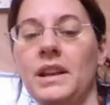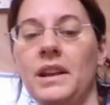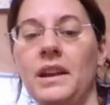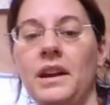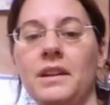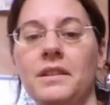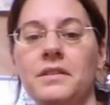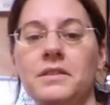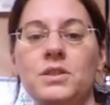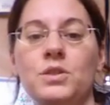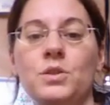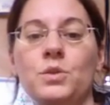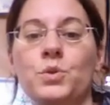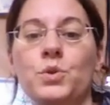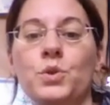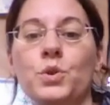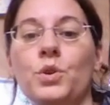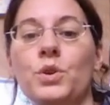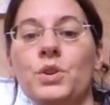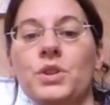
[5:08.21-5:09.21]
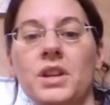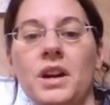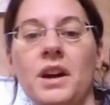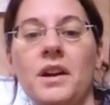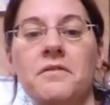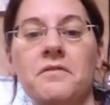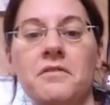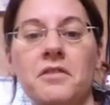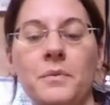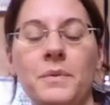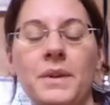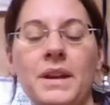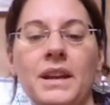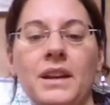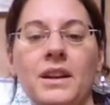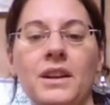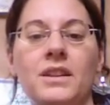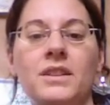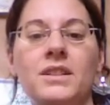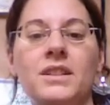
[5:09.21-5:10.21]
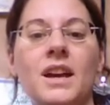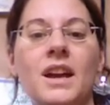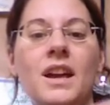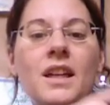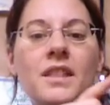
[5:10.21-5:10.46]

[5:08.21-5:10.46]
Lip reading: like to Georgia from England,